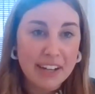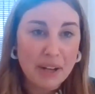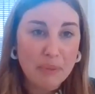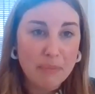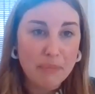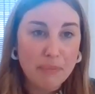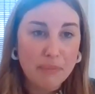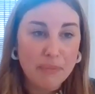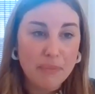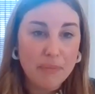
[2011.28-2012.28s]
Um,
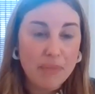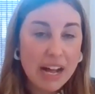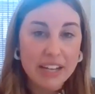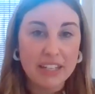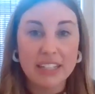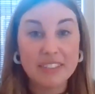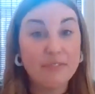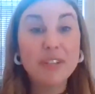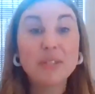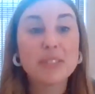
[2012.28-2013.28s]
and
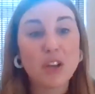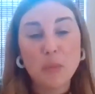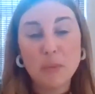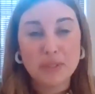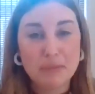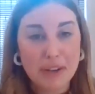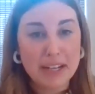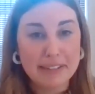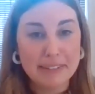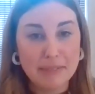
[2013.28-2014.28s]
it feels almost
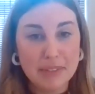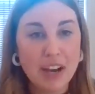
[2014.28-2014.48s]
very